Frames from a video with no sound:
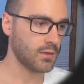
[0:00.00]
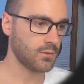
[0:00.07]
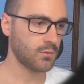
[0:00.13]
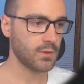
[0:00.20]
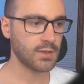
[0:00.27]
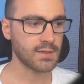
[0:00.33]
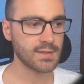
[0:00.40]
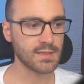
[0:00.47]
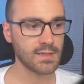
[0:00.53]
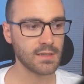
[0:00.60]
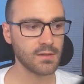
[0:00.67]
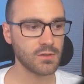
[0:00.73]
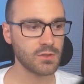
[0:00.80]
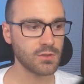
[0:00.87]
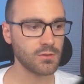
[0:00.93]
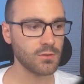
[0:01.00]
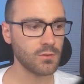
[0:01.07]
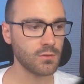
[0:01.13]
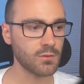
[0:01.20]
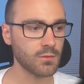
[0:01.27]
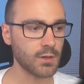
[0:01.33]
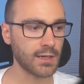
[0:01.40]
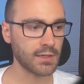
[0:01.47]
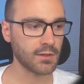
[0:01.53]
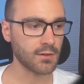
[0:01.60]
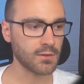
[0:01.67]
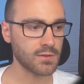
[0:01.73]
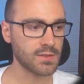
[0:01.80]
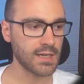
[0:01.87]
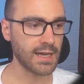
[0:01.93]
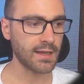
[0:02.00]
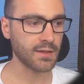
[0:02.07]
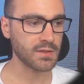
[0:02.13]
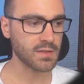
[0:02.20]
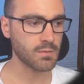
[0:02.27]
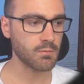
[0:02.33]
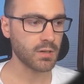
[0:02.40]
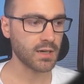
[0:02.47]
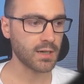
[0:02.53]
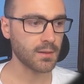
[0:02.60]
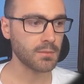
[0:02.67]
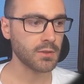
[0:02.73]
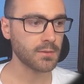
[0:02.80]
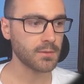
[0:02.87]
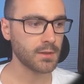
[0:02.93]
we can see the two records, Alice and Bob.